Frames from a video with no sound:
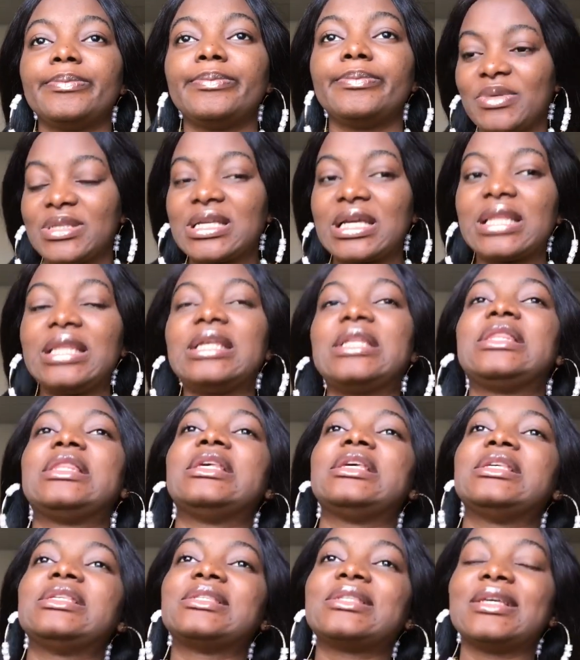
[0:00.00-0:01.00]
Basically,
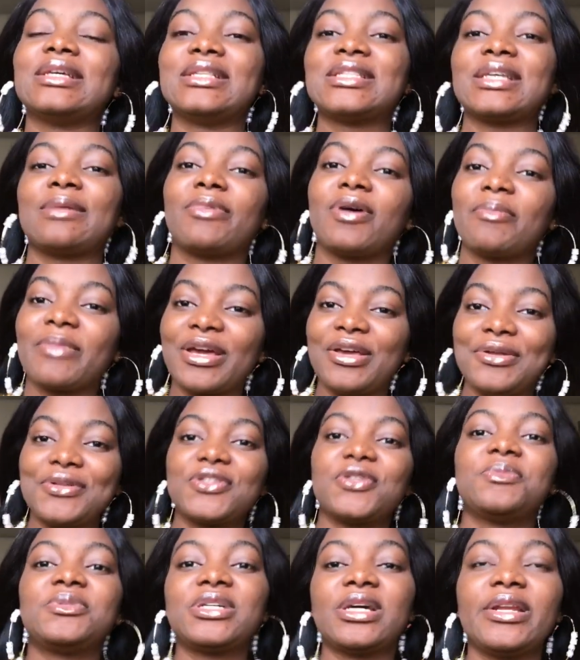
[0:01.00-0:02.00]
this is about my
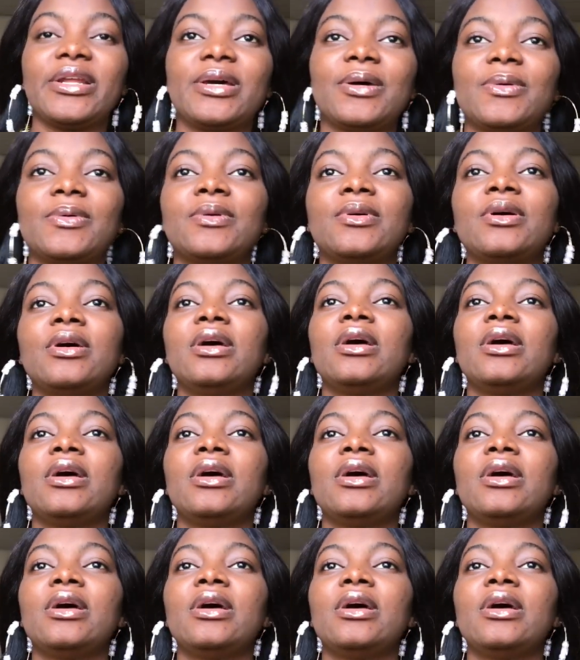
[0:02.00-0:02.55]
YouTube channel.